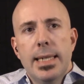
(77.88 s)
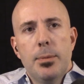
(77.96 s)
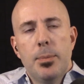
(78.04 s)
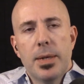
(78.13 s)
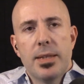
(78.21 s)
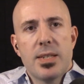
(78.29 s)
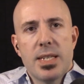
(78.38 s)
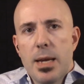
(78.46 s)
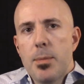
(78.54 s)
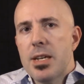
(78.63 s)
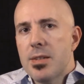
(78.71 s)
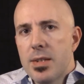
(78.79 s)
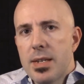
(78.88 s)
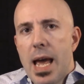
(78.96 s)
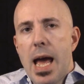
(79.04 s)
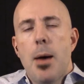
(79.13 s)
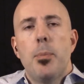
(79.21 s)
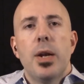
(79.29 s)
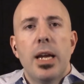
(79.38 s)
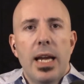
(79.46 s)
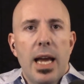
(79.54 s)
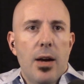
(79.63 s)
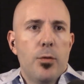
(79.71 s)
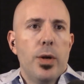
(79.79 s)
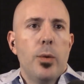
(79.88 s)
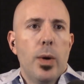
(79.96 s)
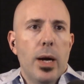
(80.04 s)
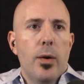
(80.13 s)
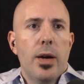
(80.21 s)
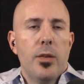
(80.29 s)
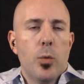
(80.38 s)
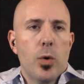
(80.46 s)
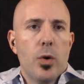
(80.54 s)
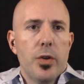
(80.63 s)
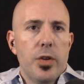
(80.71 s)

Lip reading: but the same isn't happening everywhere in the world.